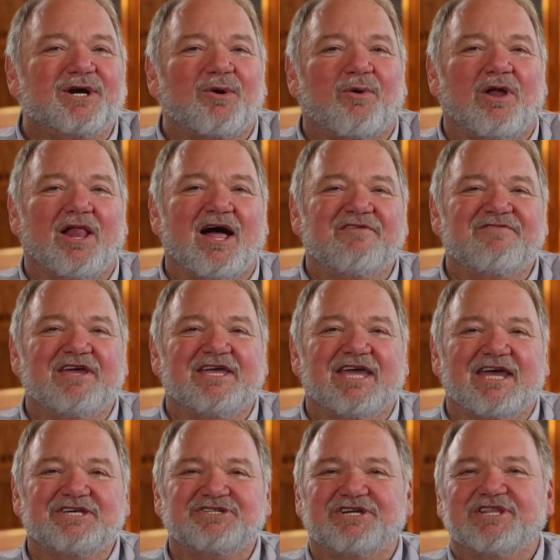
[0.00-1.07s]
While on
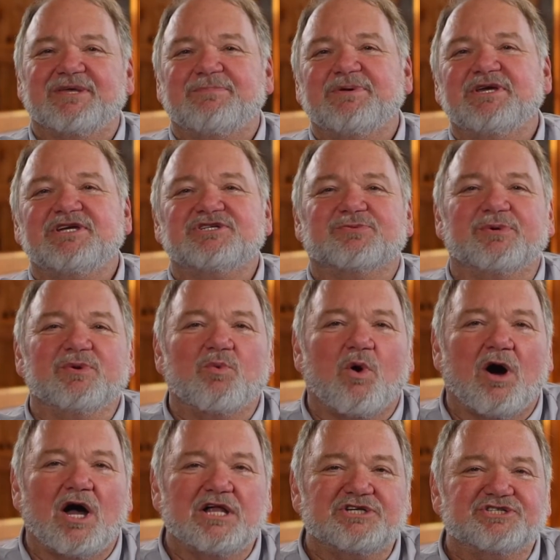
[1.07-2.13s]
vacation at the beach, we
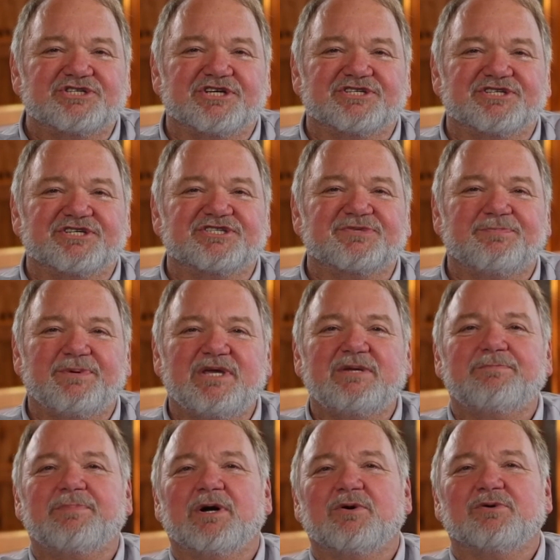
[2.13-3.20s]
watched as a
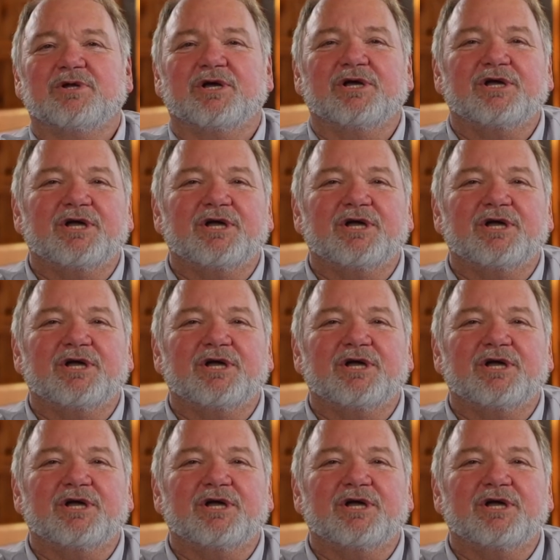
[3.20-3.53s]
speedboat